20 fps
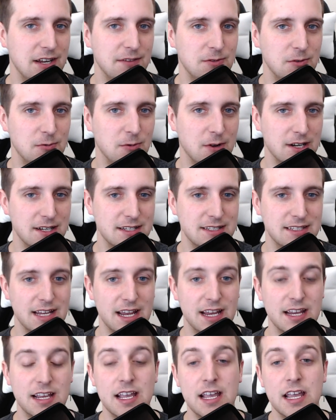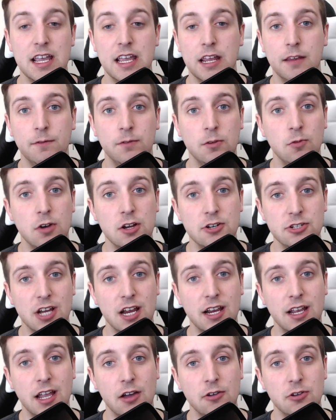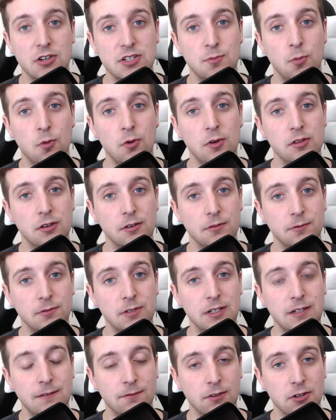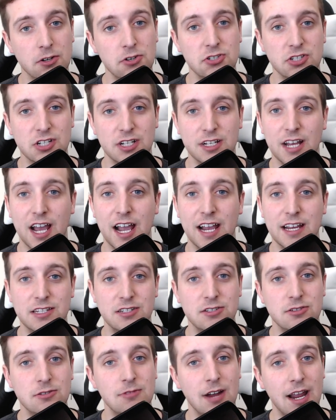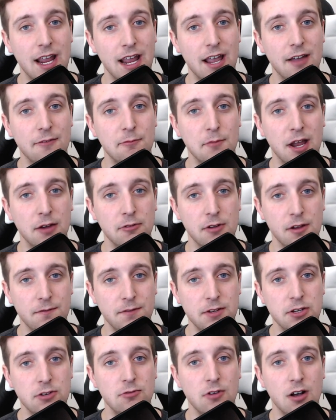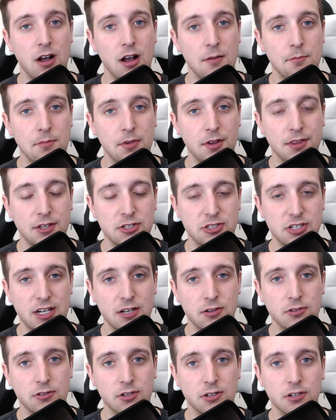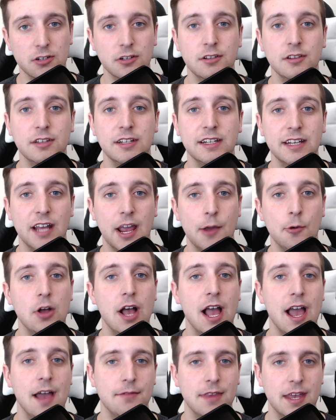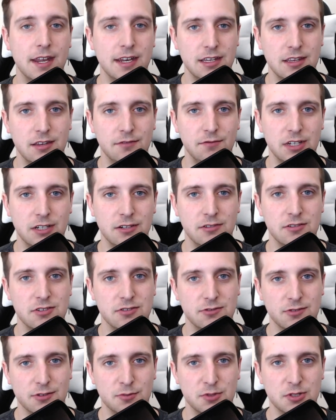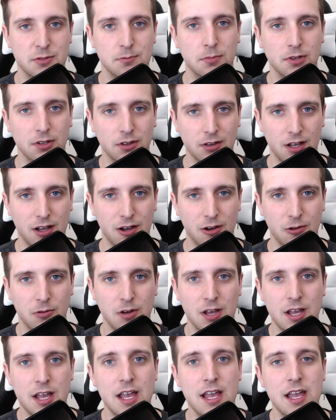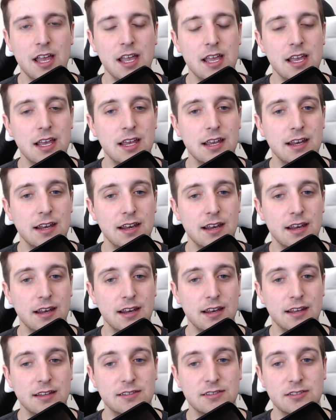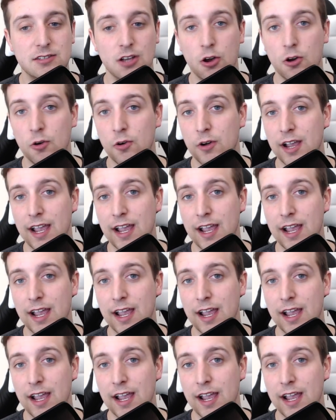if you want to stay. And if you want to check out a spoiler-free version, I do have my review up on the channel currently, and I will have that in the video description below. So